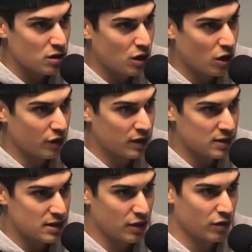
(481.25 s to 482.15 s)
are the
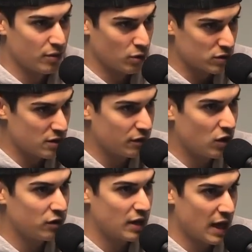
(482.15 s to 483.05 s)
kids that are the most
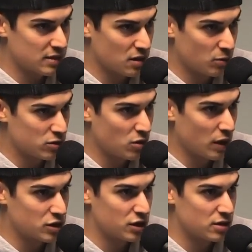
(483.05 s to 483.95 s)
involved, ask the most
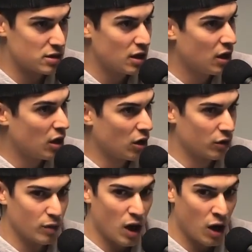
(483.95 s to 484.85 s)
questions,
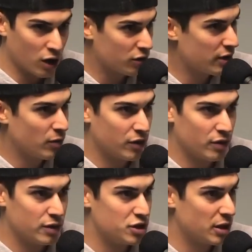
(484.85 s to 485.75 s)
are hungry when they're
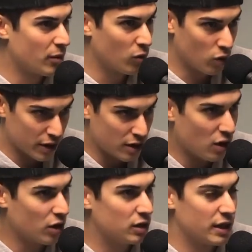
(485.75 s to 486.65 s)
in the gym, are working
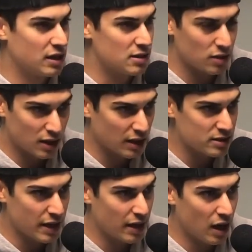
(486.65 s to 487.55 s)
hard. Like these are the kids
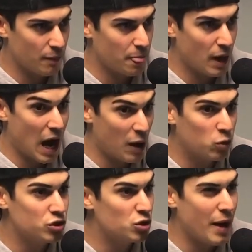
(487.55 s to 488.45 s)
that I
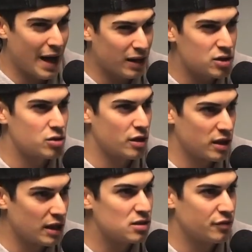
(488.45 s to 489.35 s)
will do extra
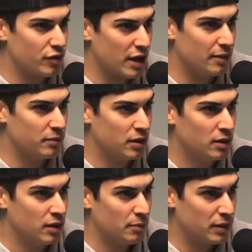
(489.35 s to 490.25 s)
things for them
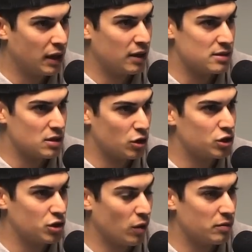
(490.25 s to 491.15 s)
because they're
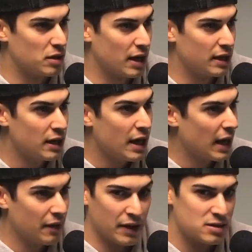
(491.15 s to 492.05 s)
showing me that.
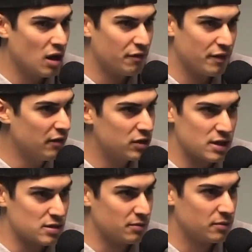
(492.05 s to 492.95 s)
And that's not
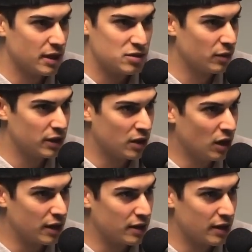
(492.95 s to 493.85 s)
favoritism. It's really
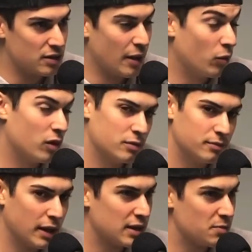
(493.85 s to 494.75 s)
not.
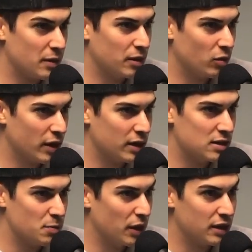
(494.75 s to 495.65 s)
I guess maybe in a way it
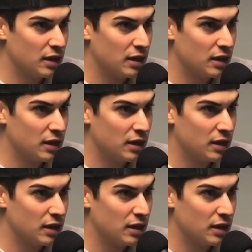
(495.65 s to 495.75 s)
is, but